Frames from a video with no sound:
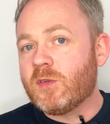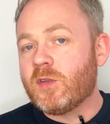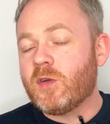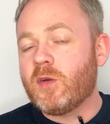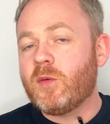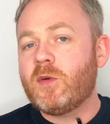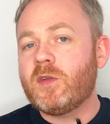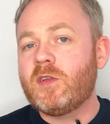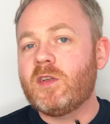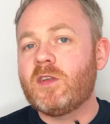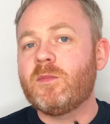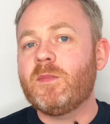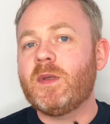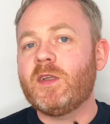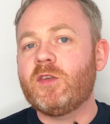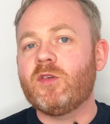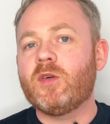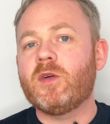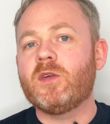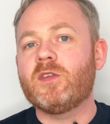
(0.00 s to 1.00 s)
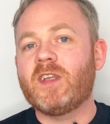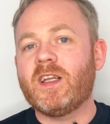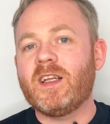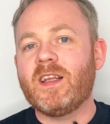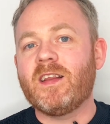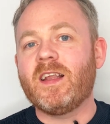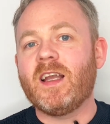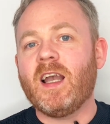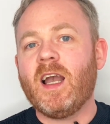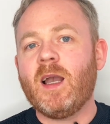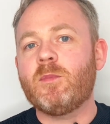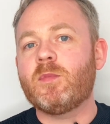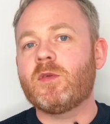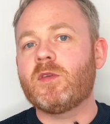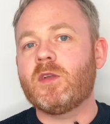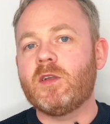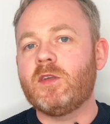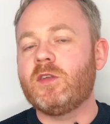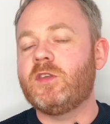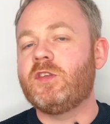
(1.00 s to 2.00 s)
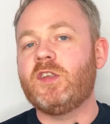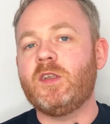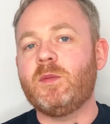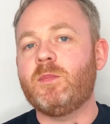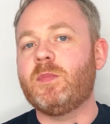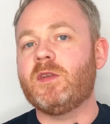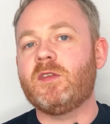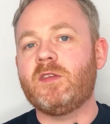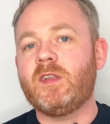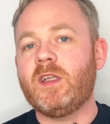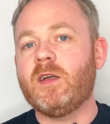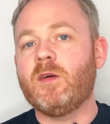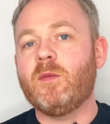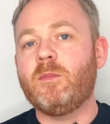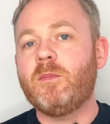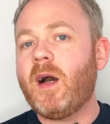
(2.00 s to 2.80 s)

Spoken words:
so I wanted to make sure I was getting the absolute cheapest deal.